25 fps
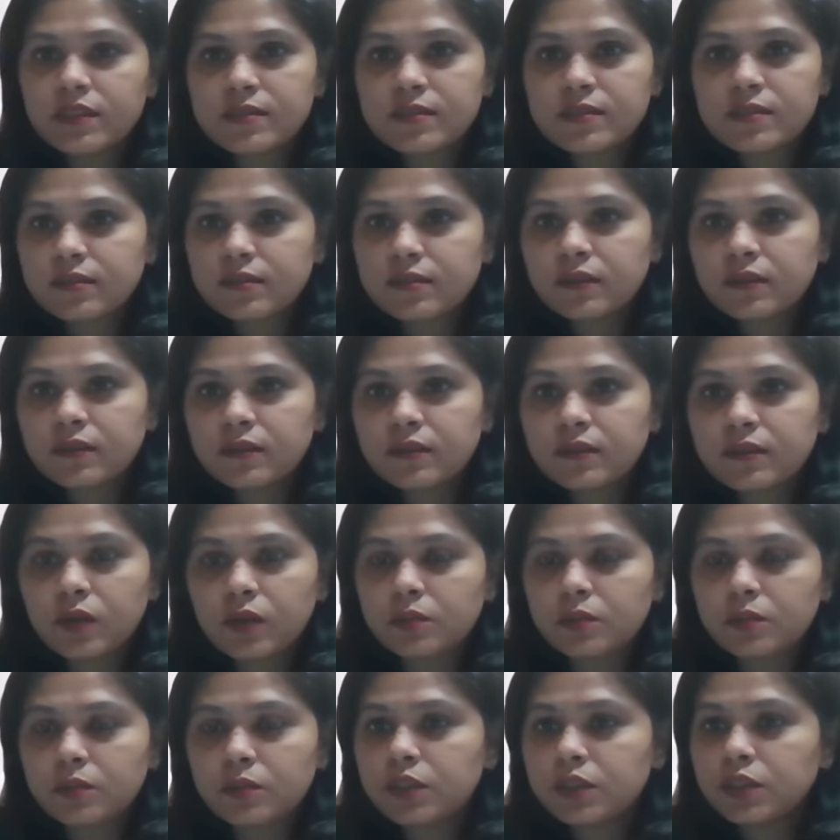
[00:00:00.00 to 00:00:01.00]
sir,
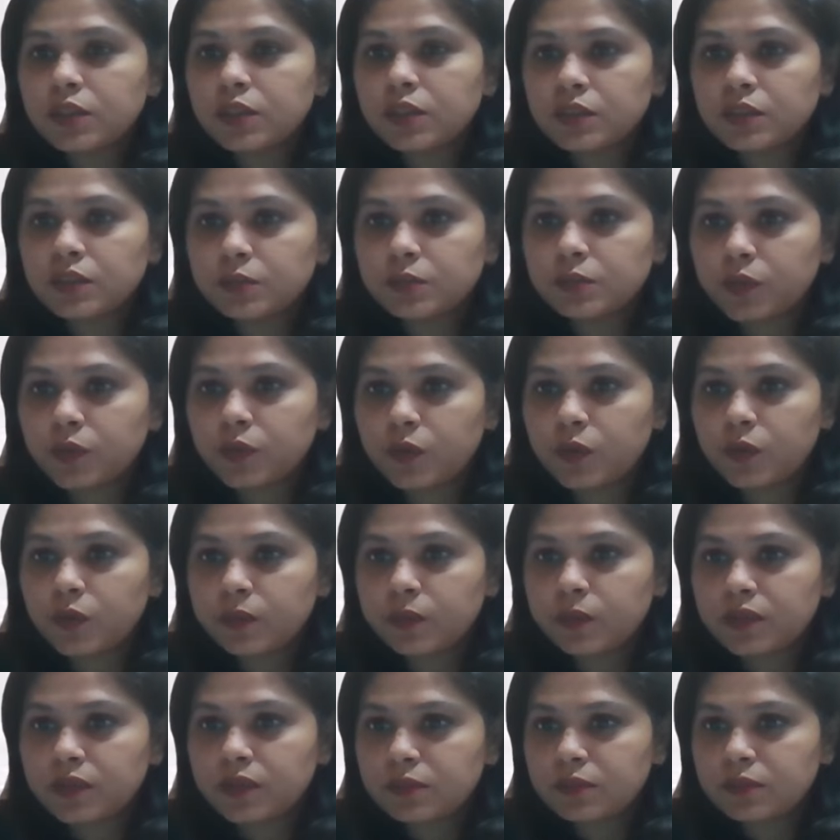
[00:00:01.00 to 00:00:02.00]
from Dr.
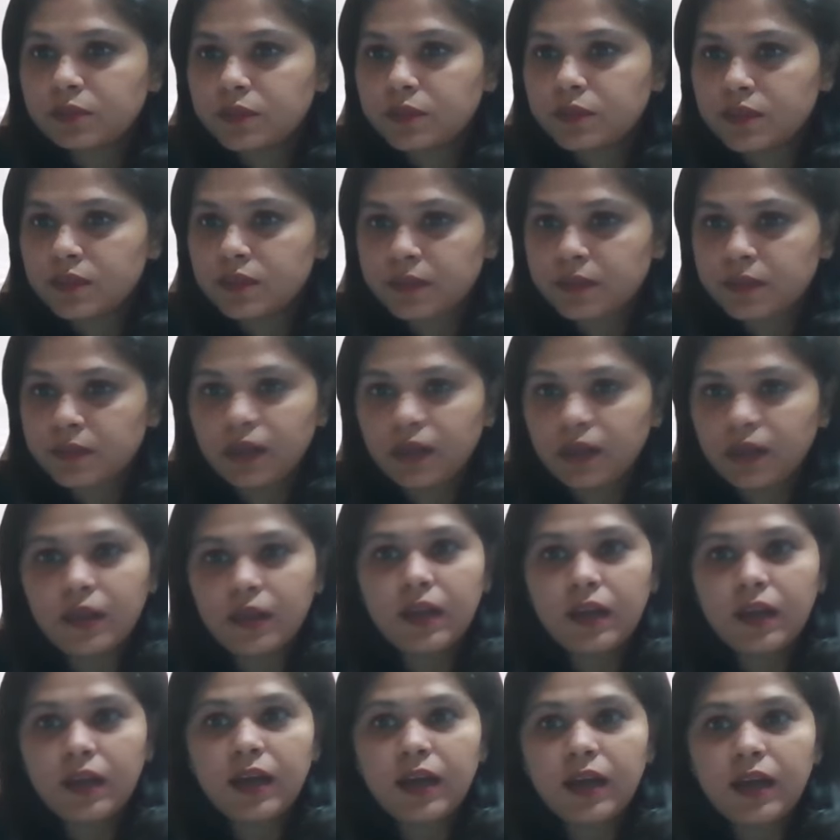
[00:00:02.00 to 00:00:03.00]
Muhammad Muzamil.
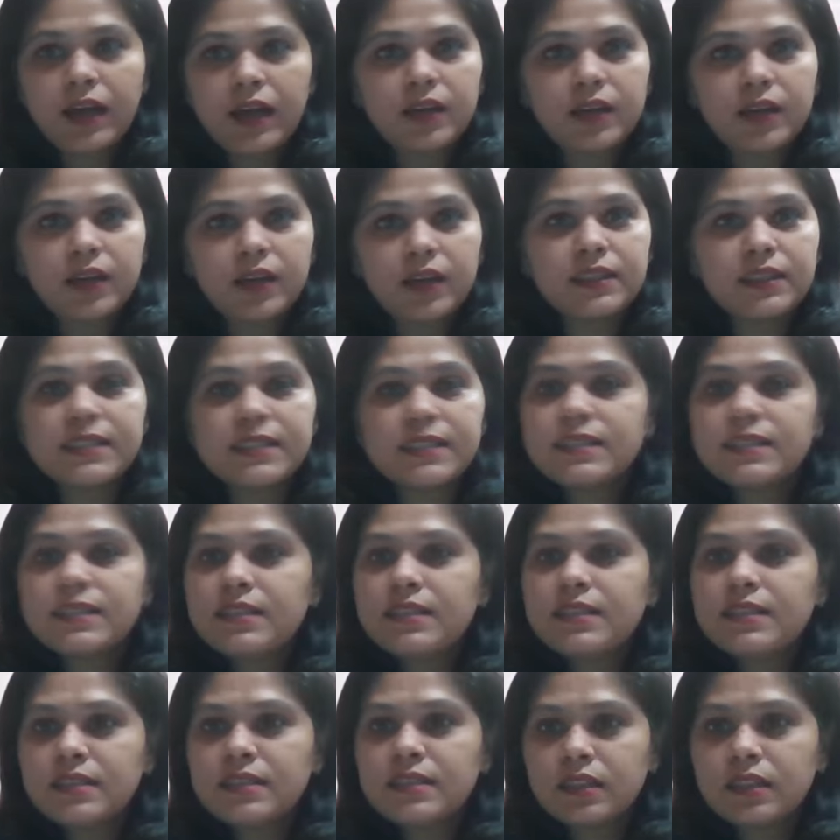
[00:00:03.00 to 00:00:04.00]
Does
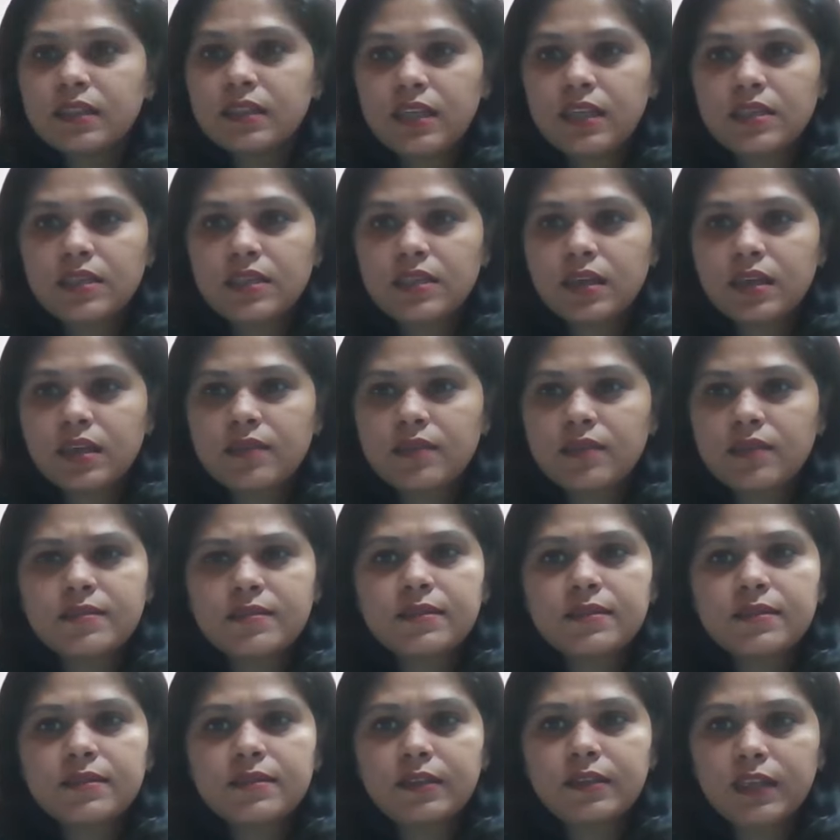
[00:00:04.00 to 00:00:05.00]
these
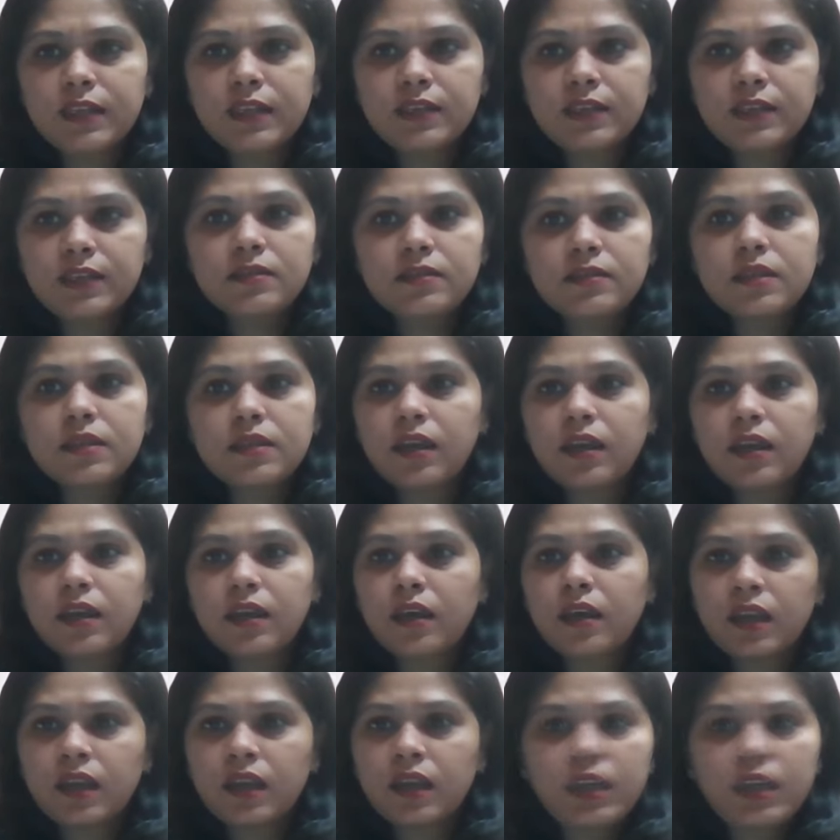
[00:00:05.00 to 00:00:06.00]
cases need
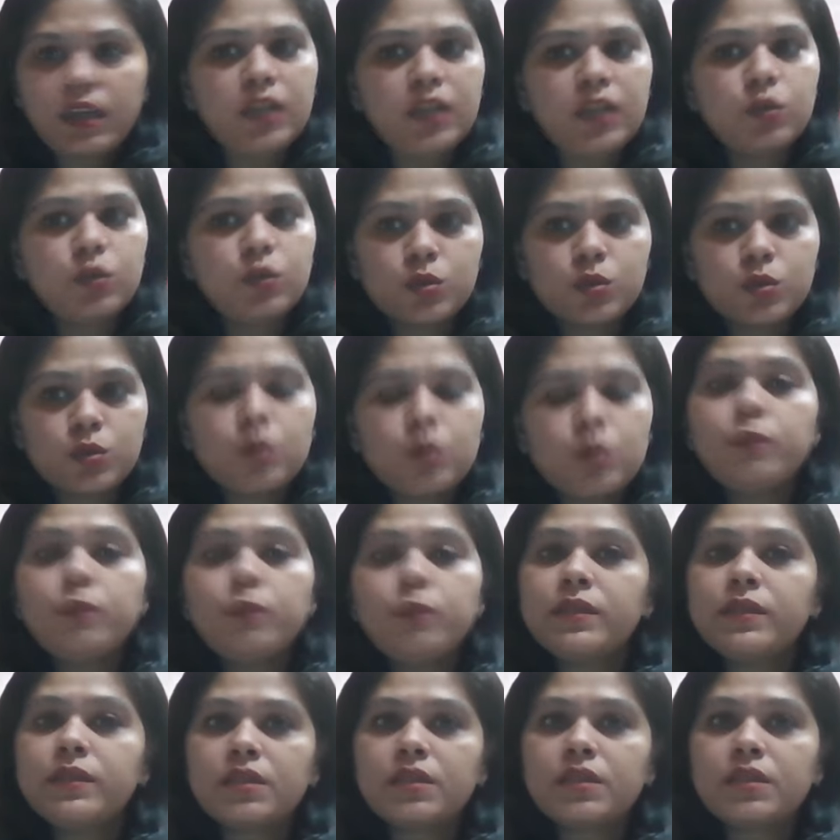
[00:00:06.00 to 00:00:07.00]
any
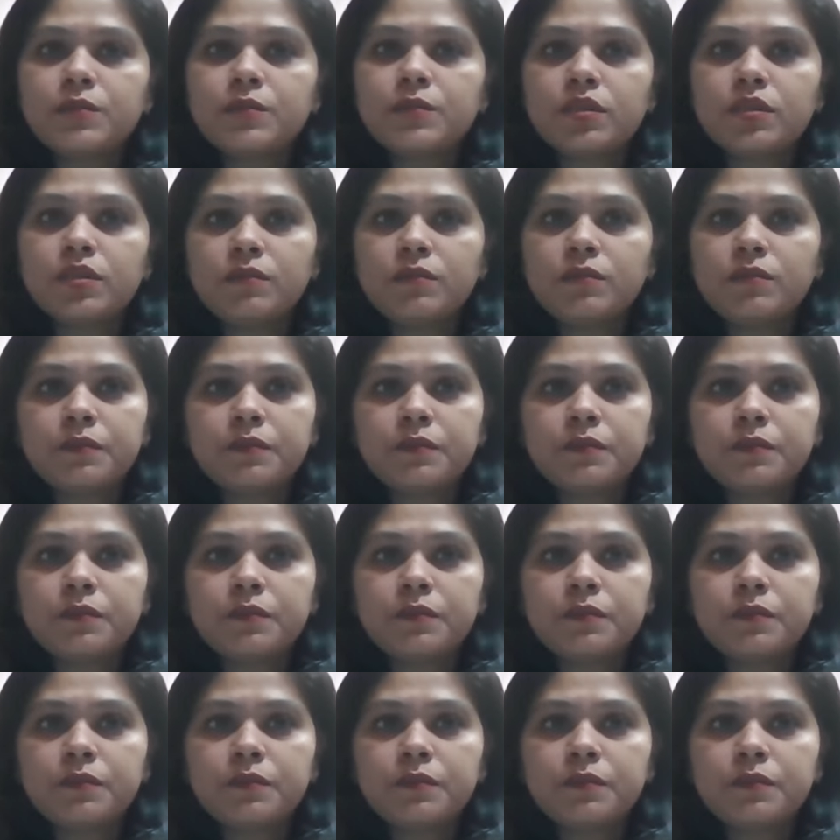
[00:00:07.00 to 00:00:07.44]
nosode prescription?